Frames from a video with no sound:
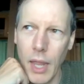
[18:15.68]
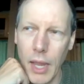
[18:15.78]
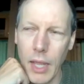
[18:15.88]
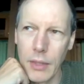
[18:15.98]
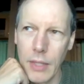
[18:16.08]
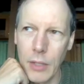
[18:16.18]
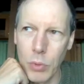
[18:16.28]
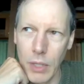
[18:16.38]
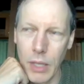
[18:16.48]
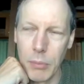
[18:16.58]
And that's
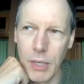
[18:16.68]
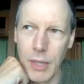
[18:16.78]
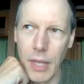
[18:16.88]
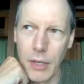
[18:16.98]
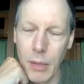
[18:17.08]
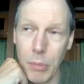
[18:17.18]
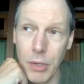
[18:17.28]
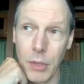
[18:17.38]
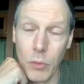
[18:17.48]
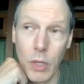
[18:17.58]
what led me to that number,
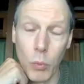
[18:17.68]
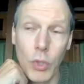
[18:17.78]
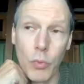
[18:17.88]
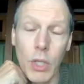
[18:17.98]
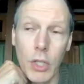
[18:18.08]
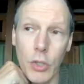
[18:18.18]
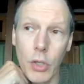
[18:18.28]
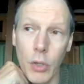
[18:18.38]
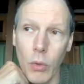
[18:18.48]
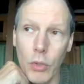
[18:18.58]
that it was really
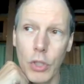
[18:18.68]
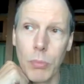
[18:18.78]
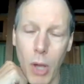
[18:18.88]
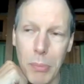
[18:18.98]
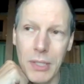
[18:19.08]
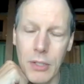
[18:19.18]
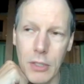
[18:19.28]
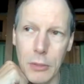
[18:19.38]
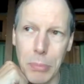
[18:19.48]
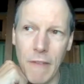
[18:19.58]
true. Small
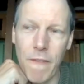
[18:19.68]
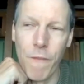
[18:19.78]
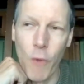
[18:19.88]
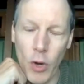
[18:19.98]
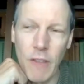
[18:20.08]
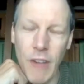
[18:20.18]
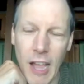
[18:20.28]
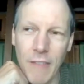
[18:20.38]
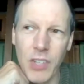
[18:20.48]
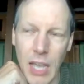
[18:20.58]
businesses pay
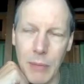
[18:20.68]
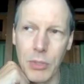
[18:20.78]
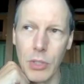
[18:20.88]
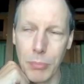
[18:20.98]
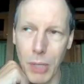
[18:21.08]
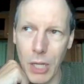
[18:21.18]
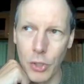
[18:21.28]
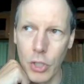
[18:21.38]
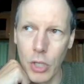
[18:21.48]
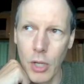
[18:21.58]
45 times as
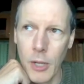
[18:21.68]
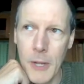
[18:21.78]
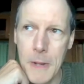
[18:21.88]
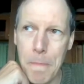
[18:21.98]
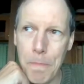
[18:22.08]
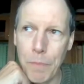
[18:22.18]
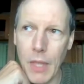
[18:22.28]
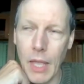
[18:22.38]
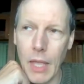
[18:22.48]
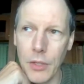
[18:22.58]
much
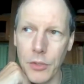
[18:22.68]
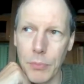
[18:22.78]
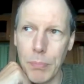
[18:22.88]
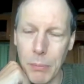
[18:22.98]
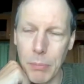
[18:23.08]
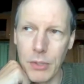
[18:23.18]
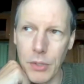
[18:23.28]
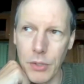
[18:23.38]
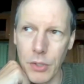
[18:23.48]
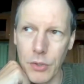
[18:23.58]
as big
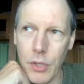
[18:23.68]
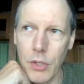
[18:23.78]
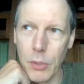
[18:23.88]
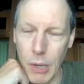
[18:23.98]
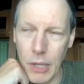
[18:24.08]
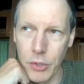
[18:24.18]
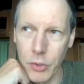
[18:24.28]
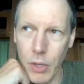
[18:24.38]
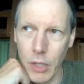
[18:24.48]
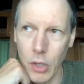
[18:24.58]
businesses to process
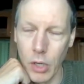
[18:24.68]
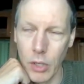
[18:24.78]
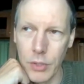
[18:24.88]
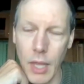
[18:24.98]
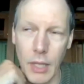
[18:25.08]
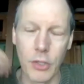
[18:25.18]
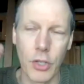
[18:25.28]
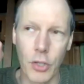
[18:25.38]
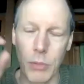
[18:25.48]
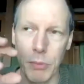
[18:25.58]
credit cards, at least
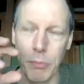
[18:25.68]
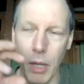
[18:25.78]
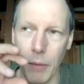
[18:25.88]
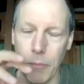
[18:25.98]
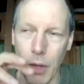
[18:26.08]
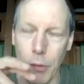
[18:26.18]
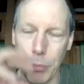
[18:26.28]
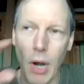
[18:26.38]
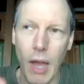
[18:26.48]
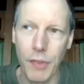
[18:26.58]
in terms of the
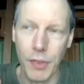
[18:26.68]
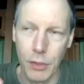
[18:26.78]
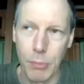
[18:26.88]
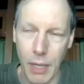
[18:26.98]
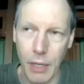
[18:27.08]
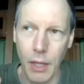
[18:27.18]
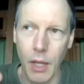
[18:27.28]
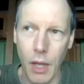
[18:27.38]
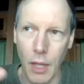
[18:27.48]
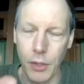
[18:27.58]
profit that's made
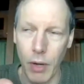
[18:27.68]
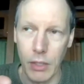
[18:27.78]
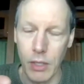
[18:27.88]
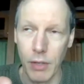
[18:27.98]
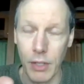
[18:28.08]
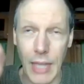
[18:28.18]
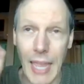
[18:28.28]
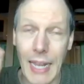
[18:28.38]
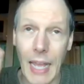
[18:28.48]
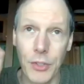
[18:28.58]
on their activities.
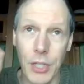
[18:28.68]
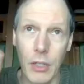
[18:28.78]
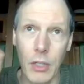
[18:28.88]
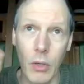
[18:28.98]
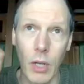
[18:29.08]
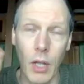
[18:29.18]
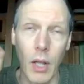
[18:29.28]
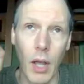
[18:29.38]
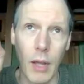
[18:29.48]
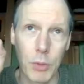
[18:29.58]
And I'll tell you,
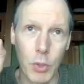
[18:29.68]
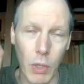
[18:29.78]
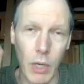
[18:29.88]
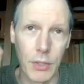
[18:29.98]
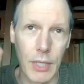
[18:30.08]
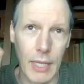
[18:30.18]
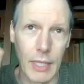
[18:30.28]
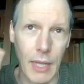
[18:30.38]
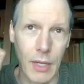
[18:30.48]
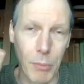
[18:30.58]
Square has
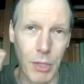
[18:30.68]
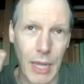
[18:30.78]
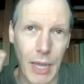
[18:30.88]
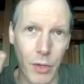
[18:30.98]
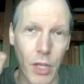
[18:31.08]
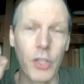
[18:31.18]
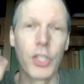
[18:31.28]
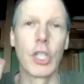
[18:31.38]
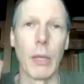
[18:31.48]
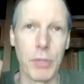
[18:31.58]
taken that number down
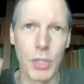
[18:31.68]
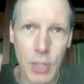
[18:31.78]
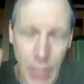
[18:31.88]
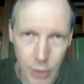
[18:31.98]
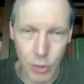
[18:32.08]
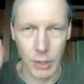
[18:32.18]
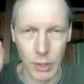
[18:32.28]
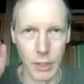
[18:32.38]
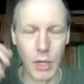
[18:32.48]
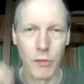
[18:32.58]

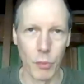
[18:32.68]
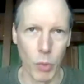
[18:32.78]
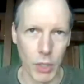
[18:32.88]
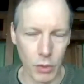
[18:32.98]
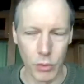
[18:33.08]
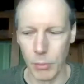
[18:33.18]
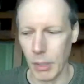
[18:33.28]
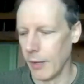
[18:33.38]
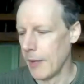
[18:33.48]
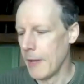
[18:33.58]
substantially from what it used to be.